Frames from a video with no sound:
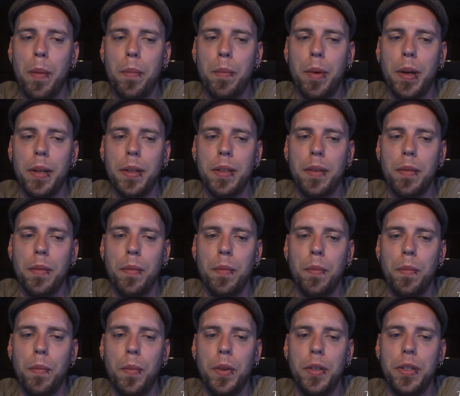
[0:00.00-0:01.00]
But
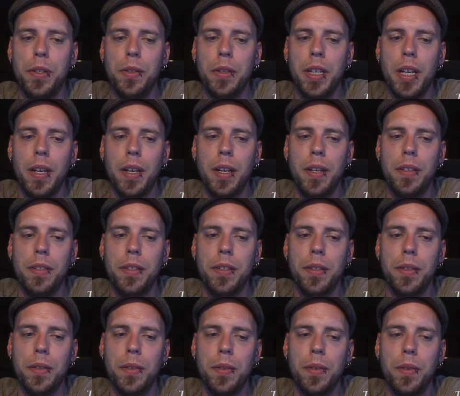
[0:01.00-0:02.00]
once you get
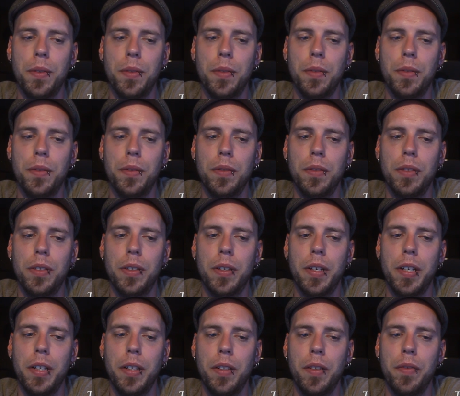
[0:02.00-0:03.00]
into
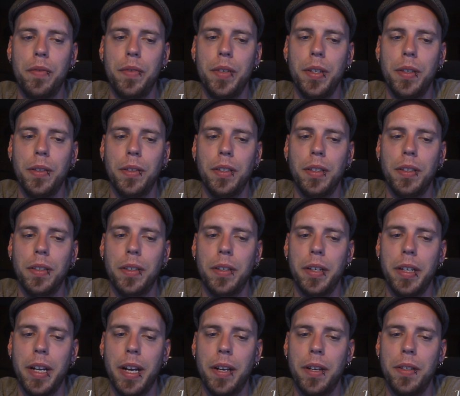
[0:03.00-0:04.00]
learning your field and
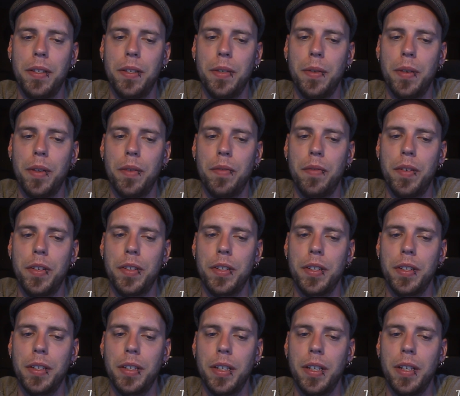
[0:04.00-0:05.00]
learning how to do it
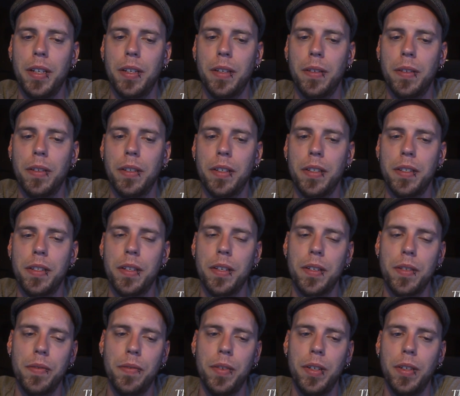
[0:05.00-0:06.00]
efficiently, or
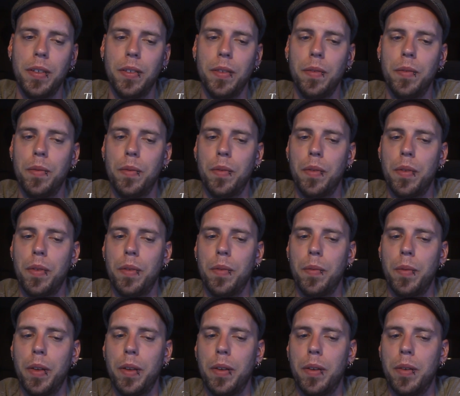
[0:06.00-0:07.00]
this field,
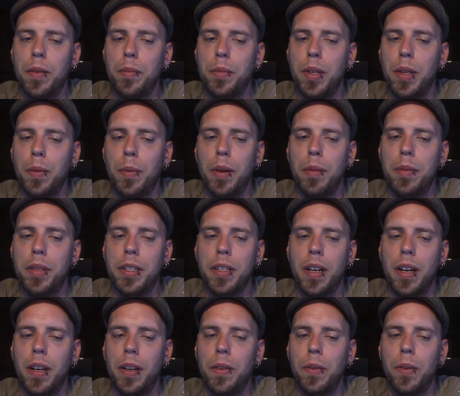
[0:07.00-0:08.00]
whether it be web
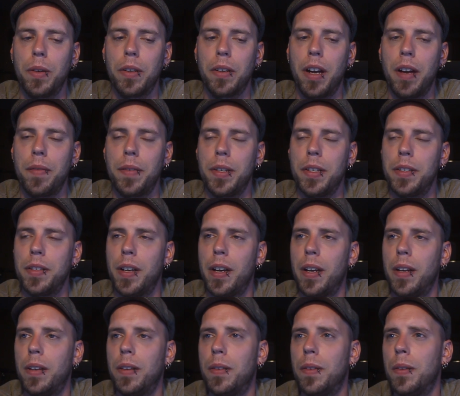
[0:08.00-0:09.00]
design or graphic
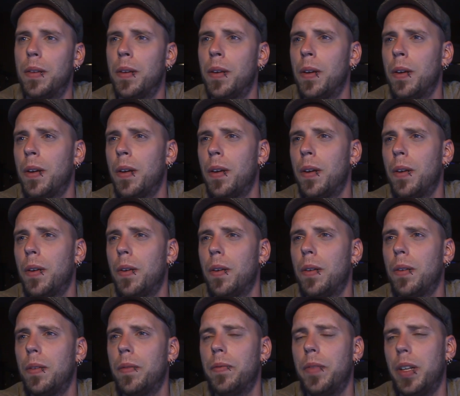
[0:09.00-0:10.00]
design,
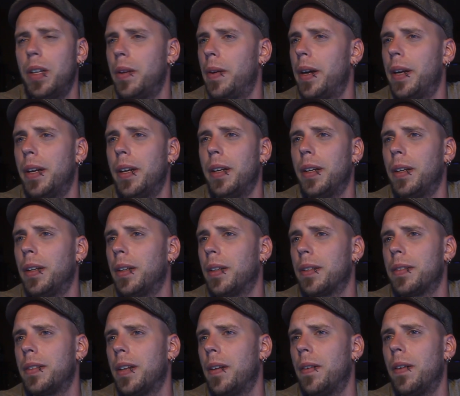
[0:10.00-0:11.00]
video editing,
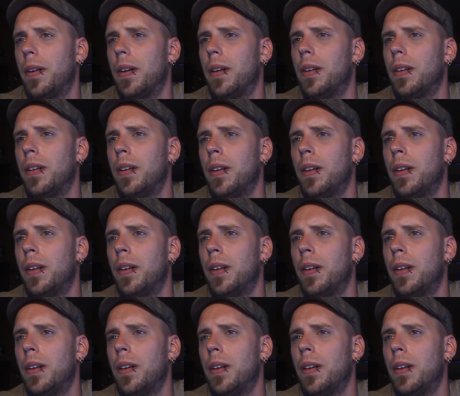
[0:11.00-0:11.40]
etc.,